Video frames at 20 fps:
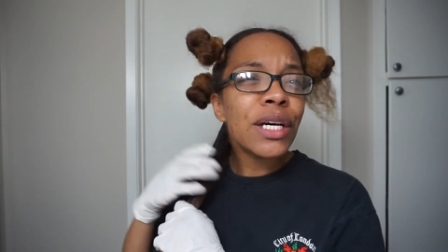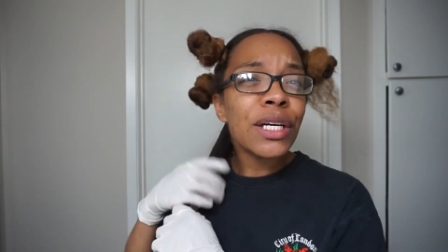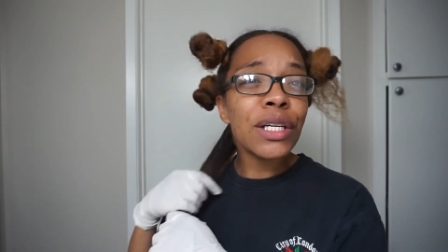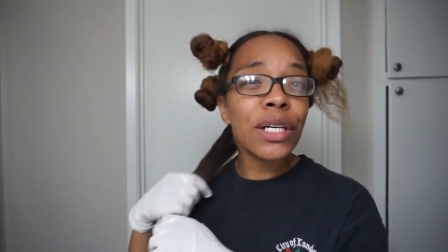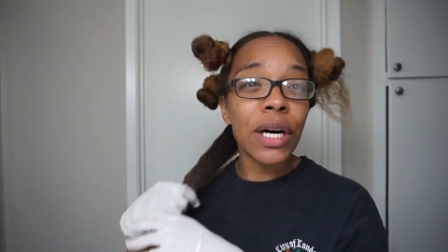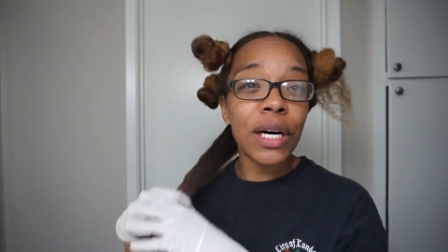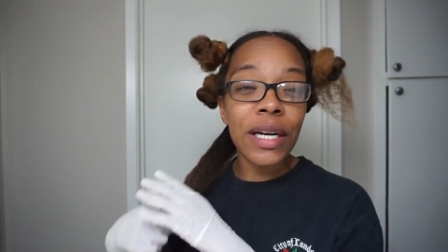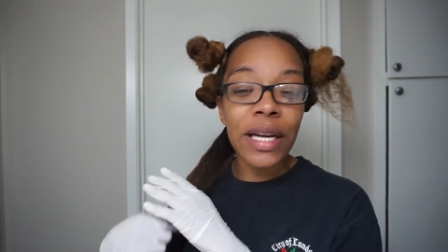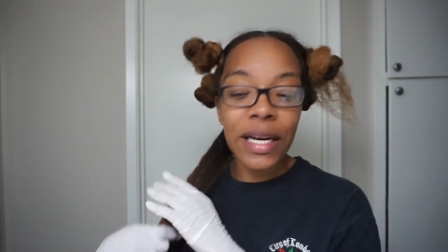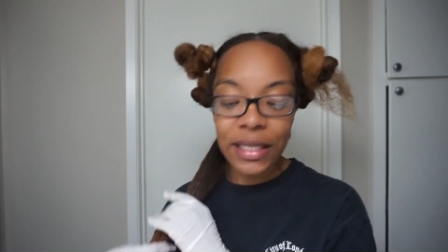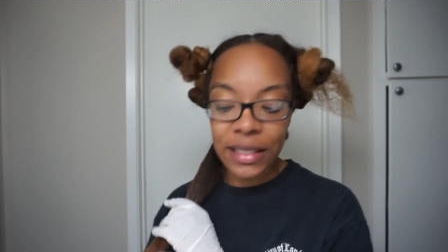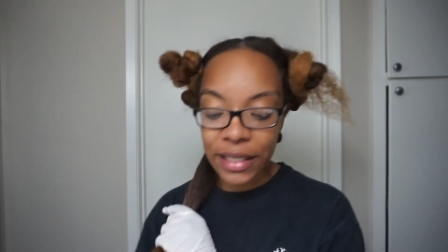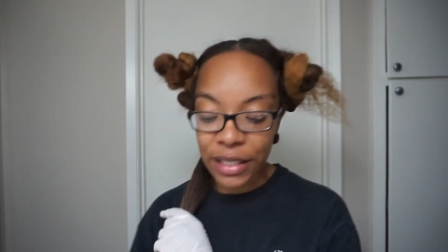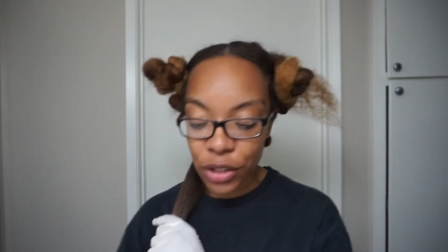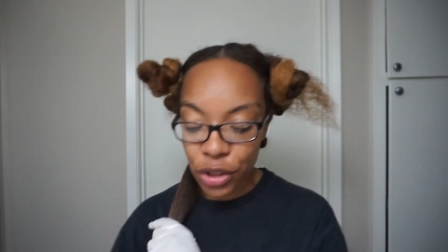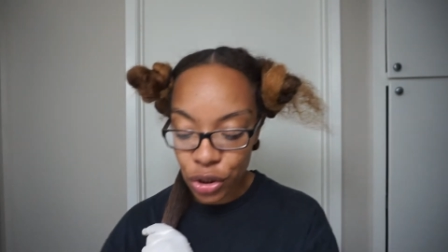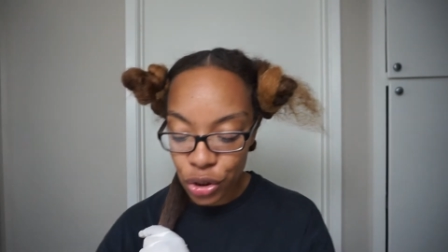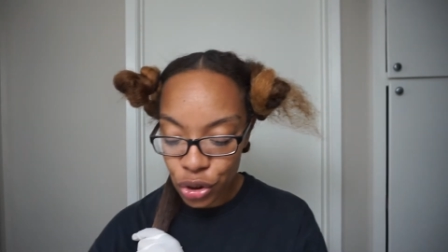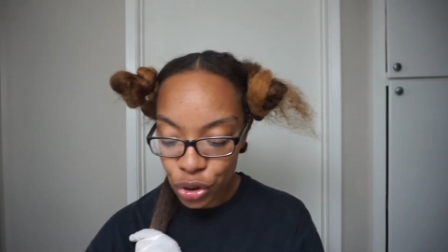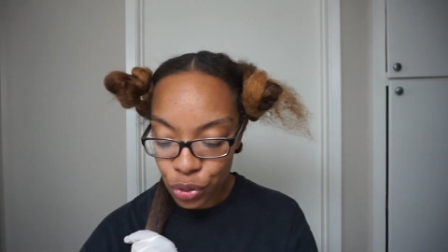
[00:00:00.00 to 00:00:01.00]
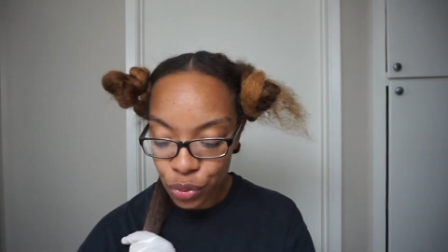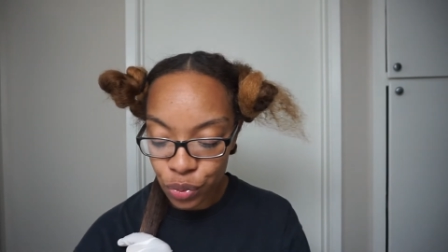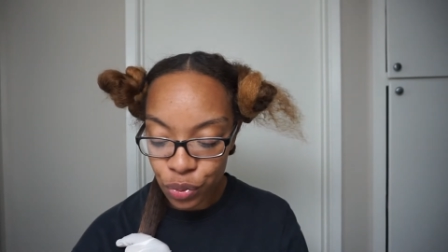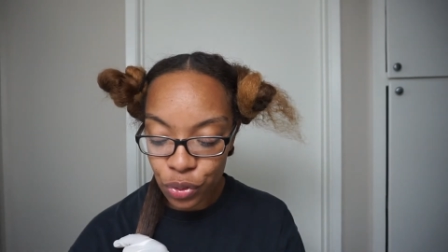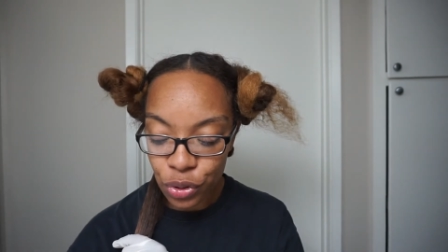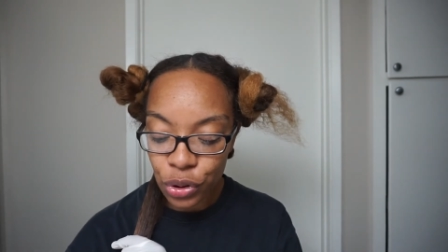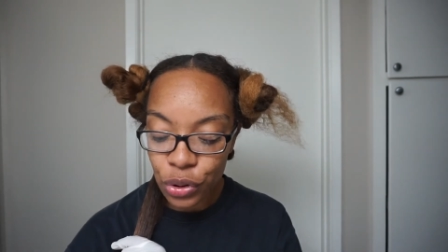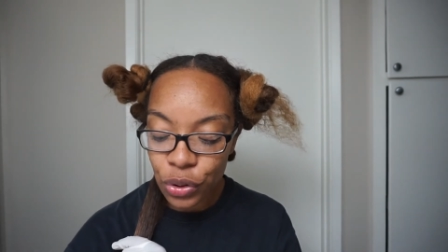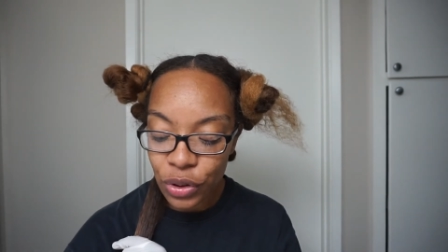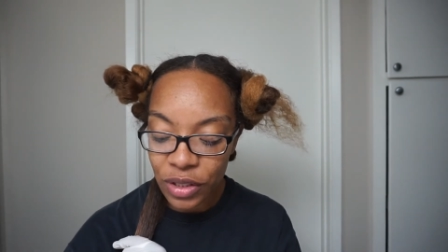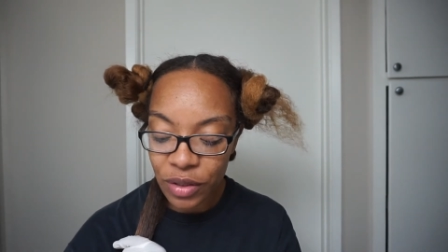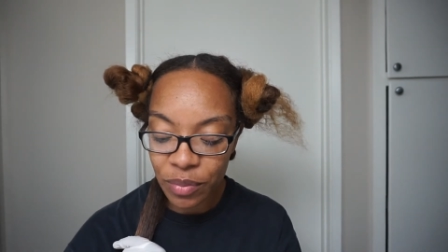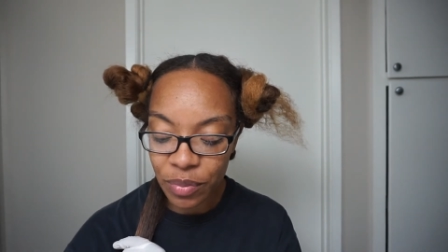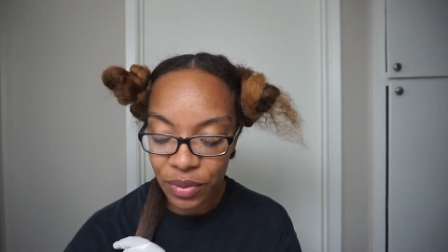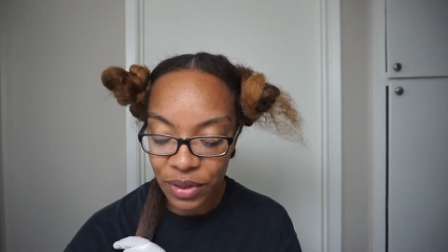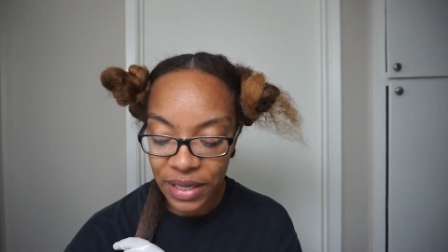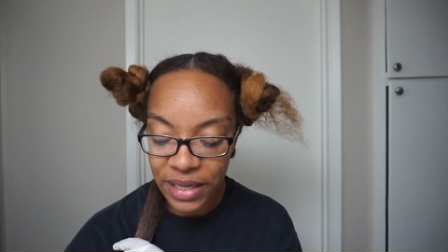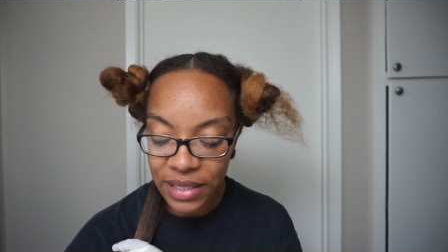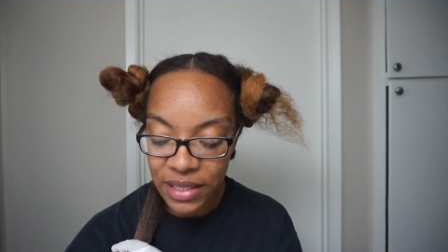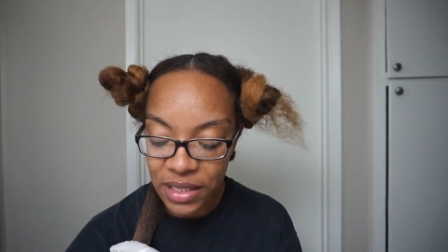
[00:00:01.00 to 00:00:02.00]
God had like truly
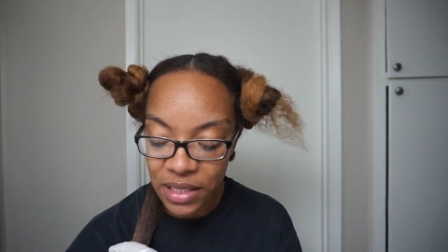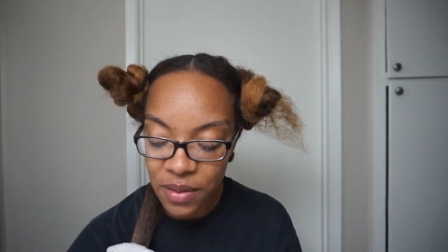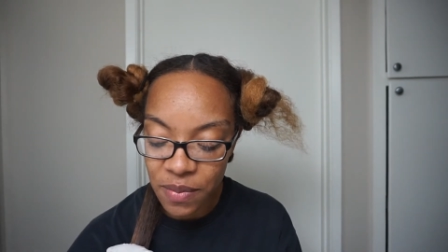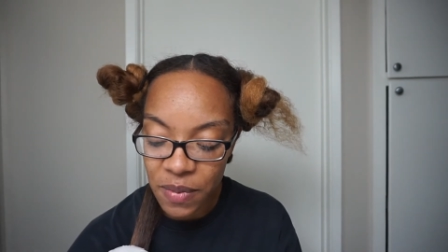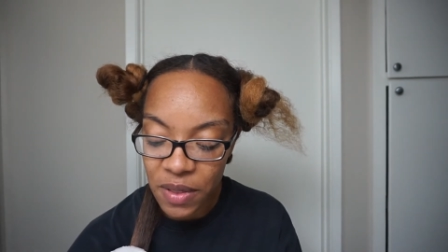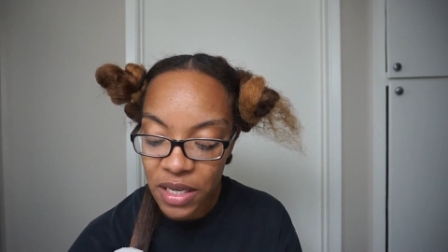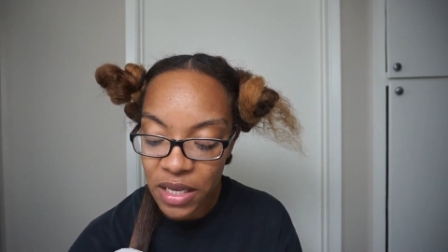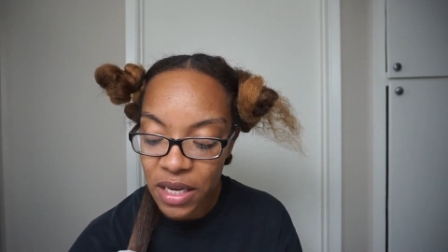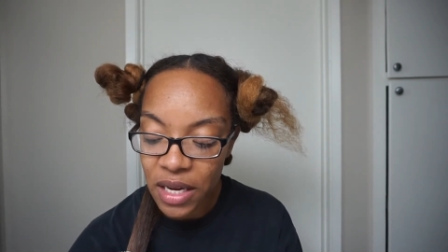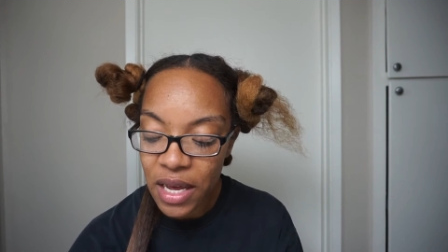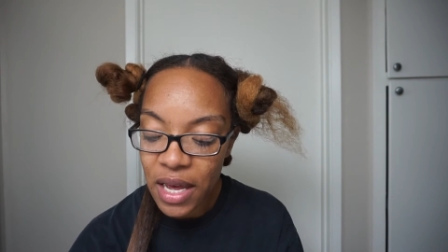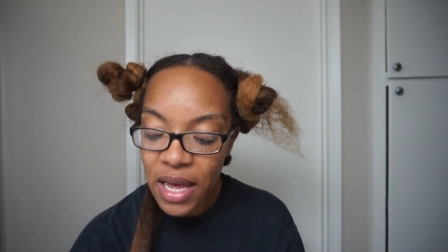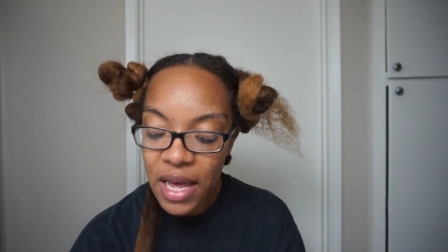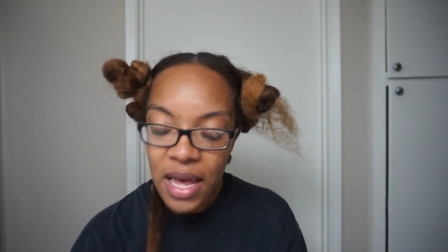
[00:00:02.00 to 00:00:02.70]
blessed me